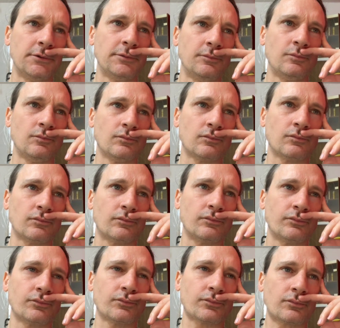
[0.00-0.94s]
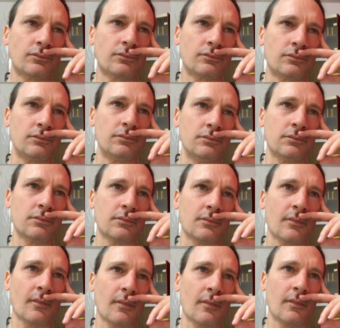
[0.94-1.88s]

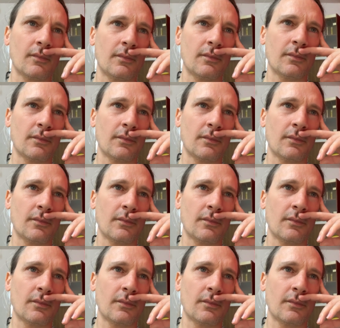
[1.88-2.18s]
No one is speaking in this clip.